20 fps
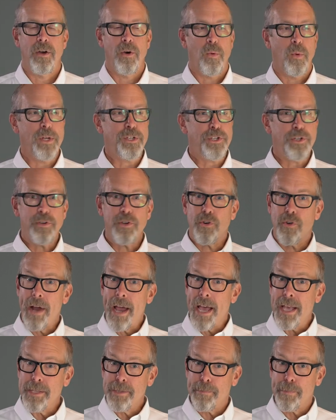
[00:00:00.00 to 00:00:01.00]
Once you
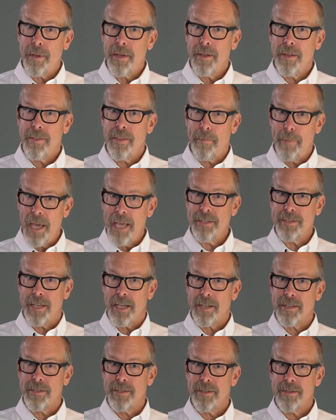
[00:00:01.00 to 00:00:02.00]
grasp the
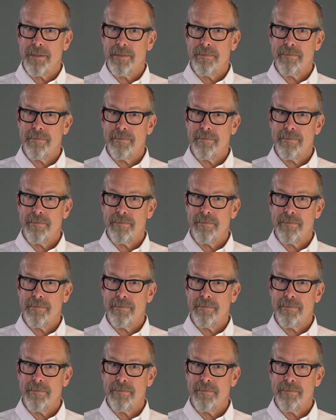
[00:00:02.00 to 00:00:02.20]
basics,